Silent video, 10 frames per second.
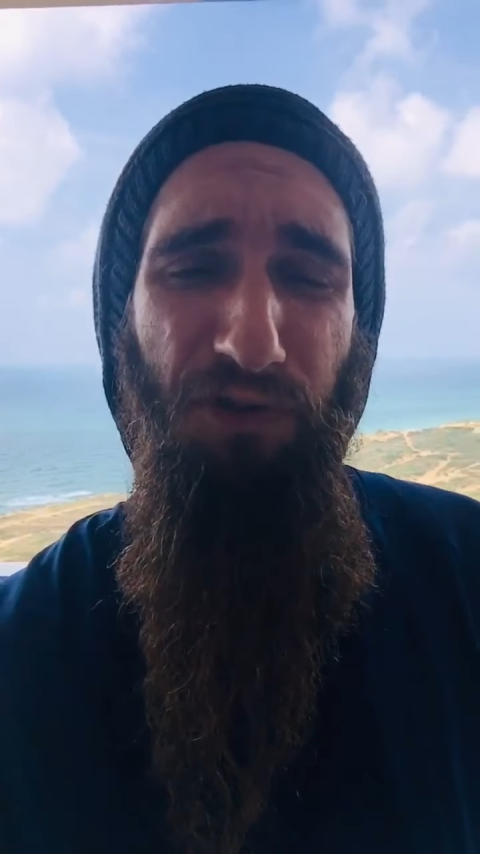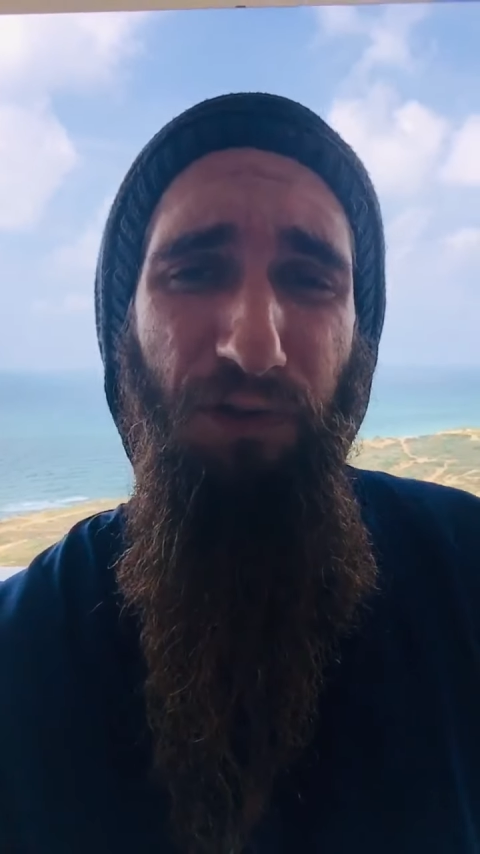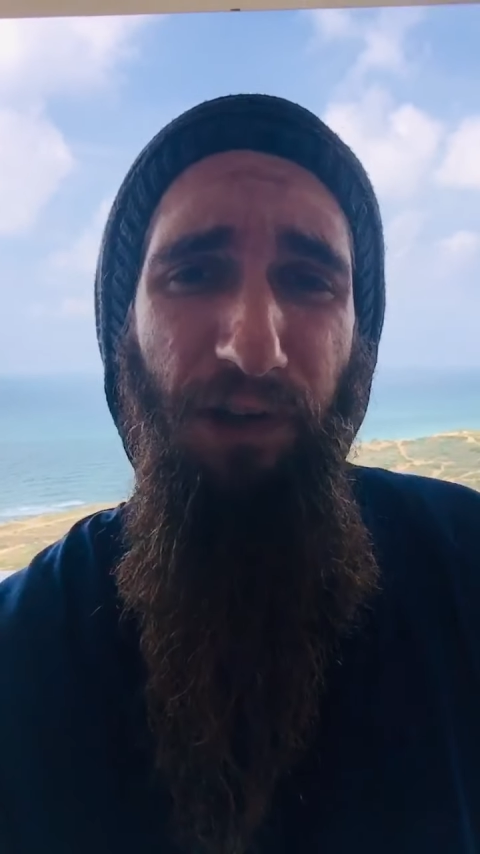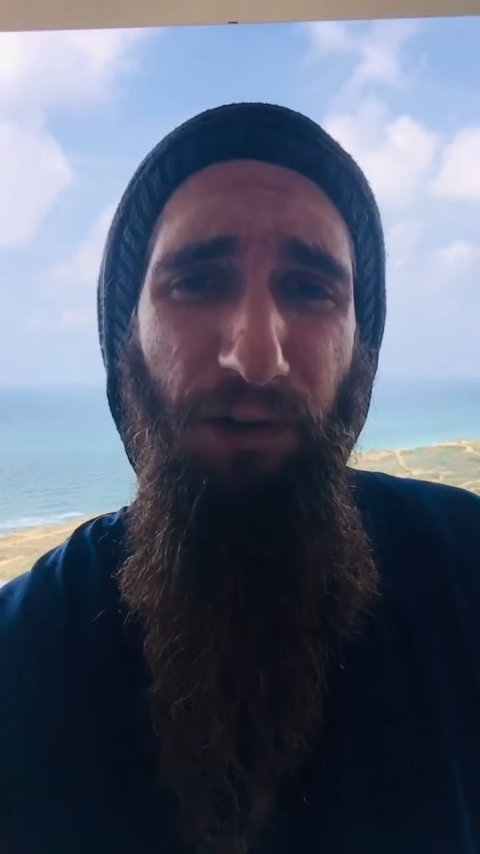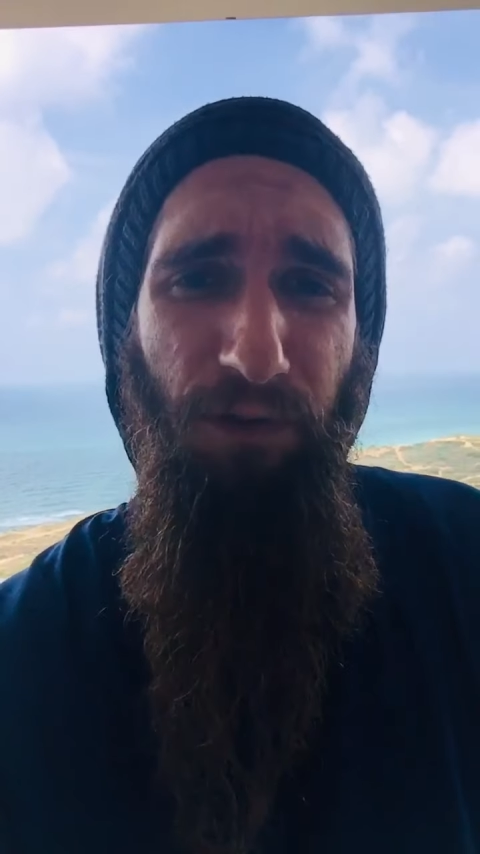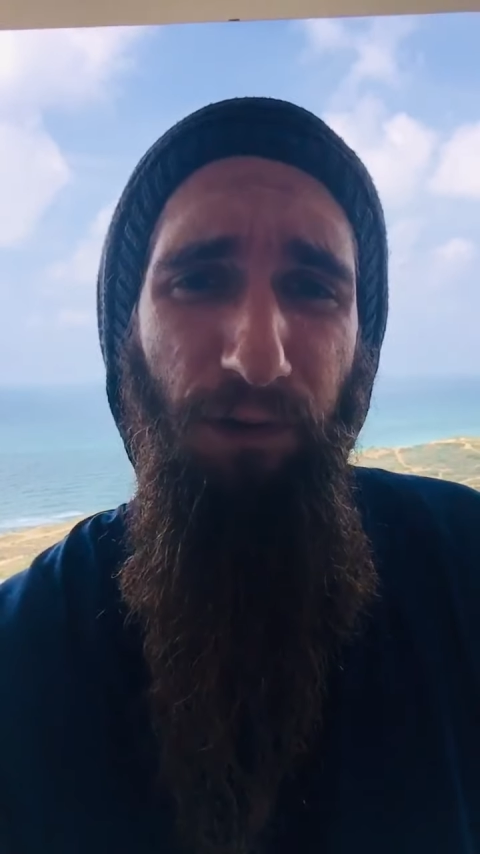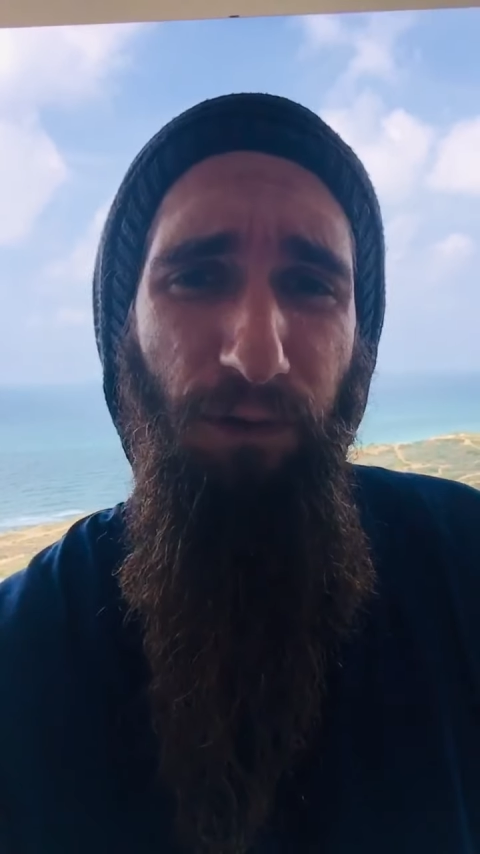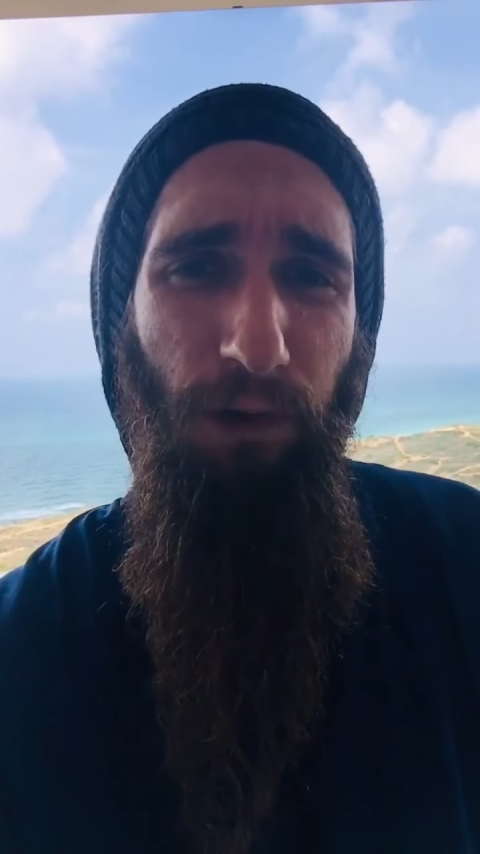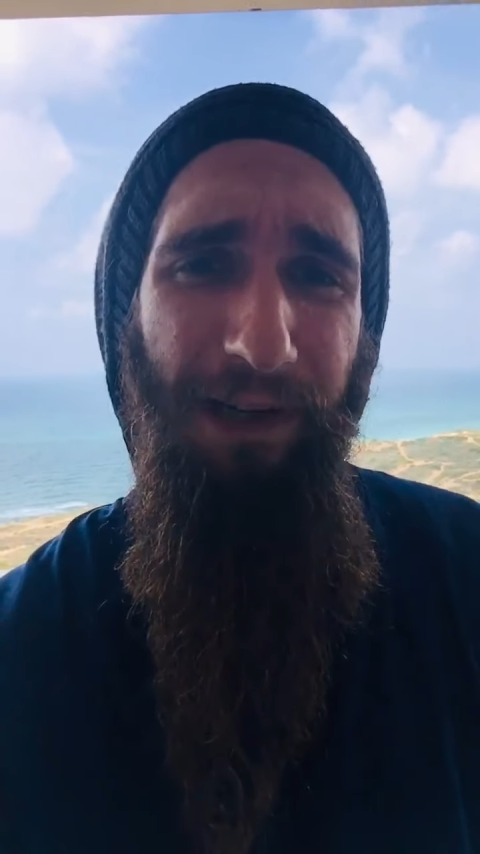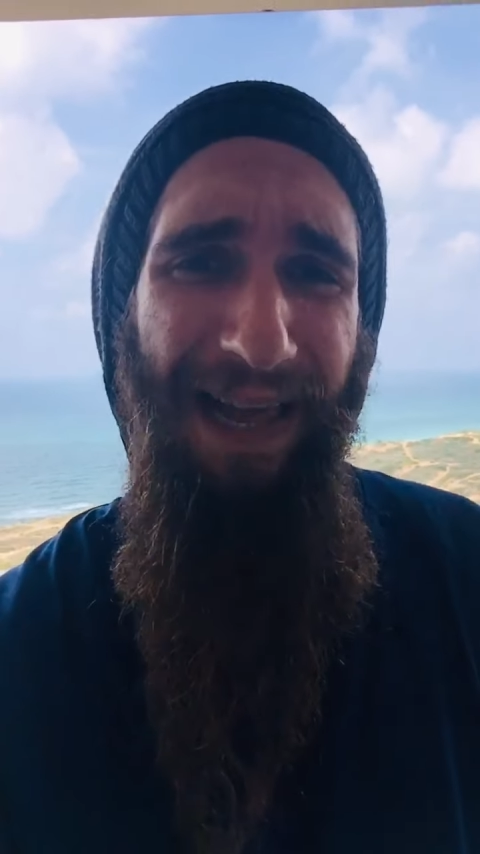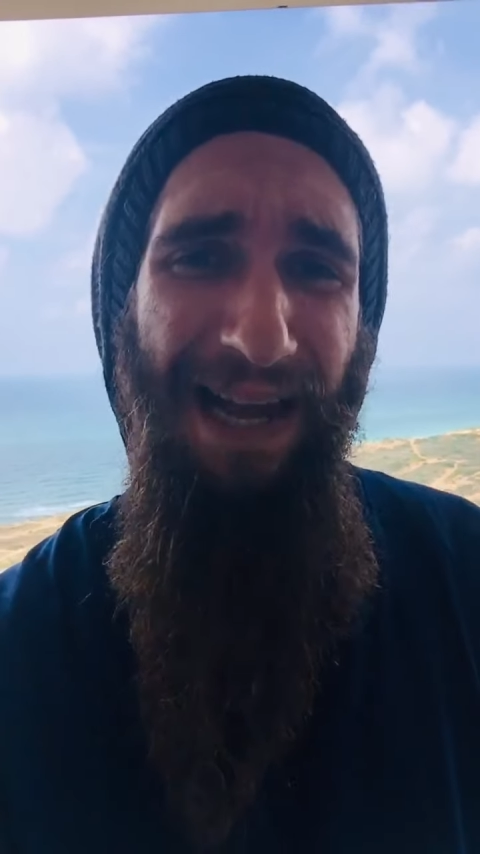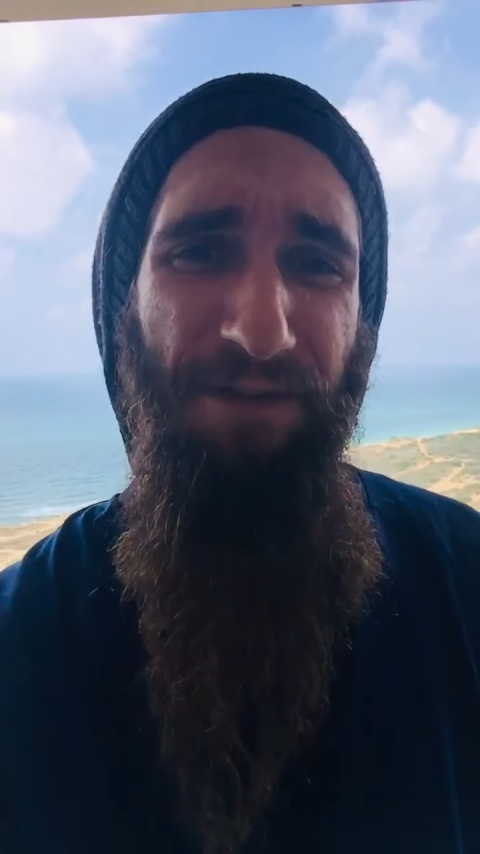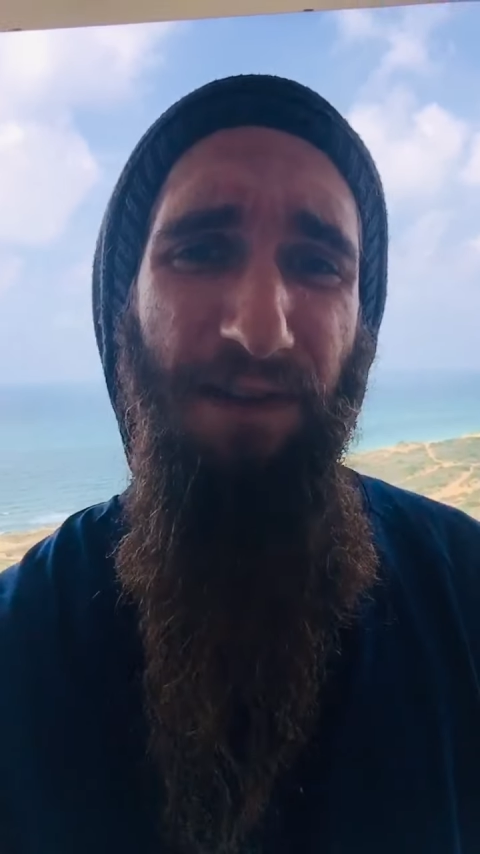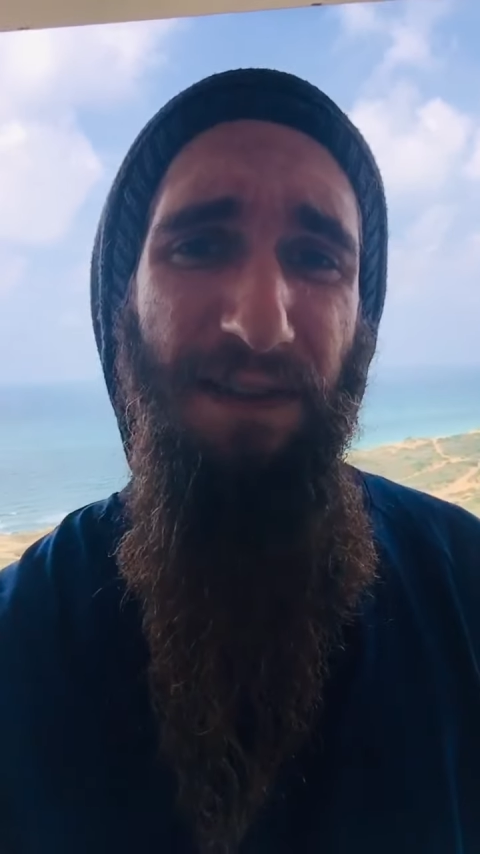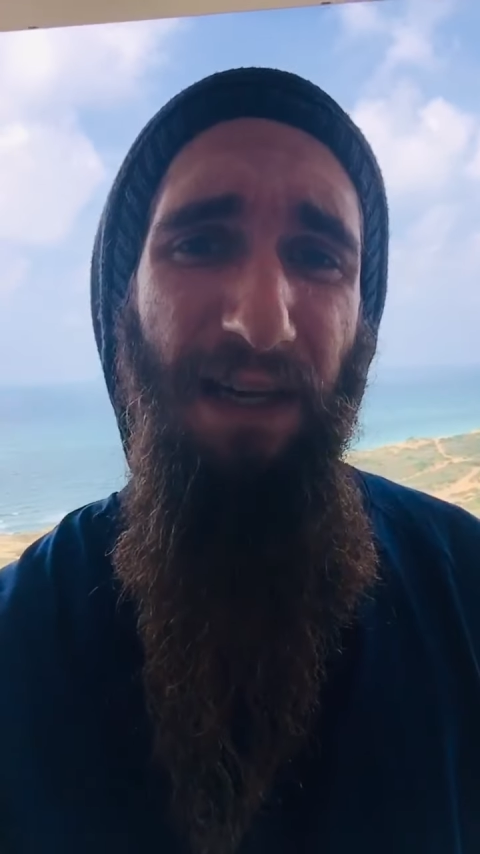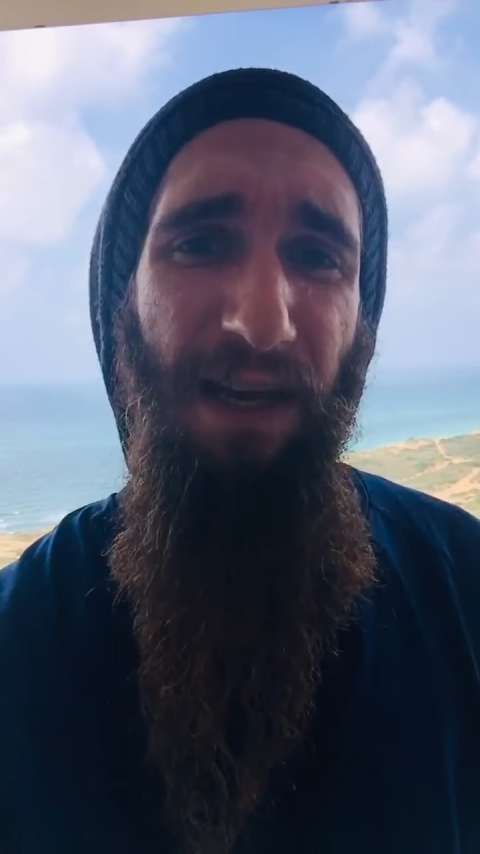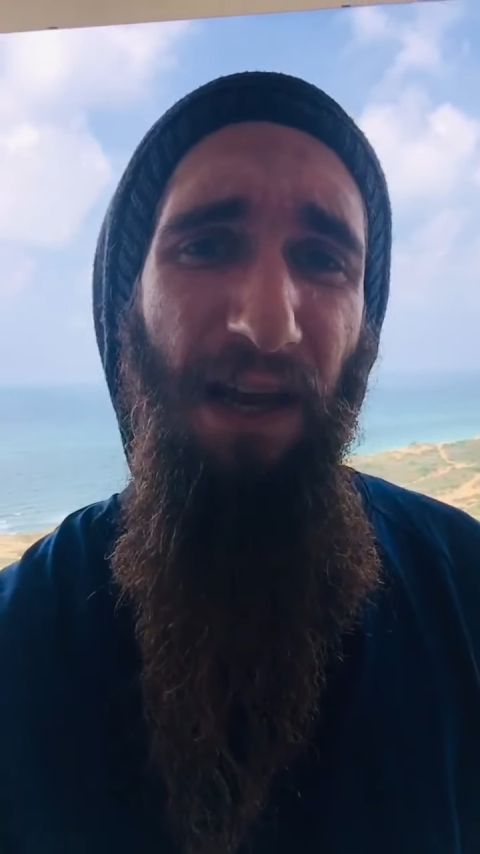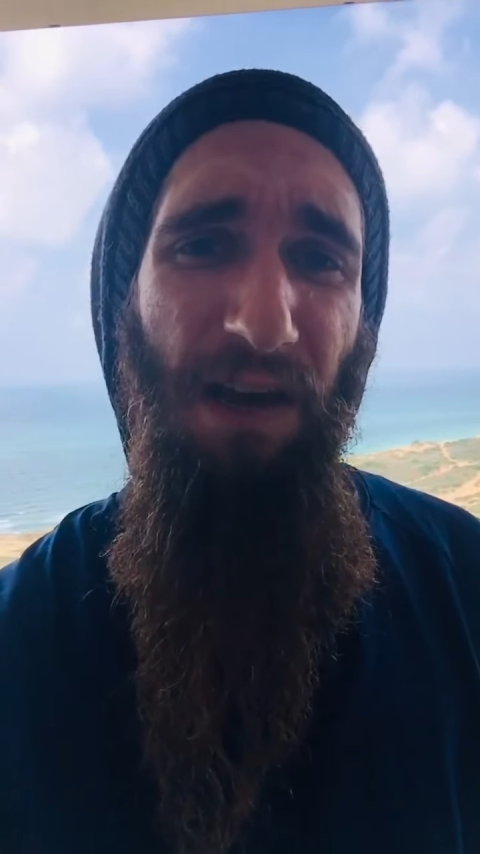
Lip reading: fearful for her life as they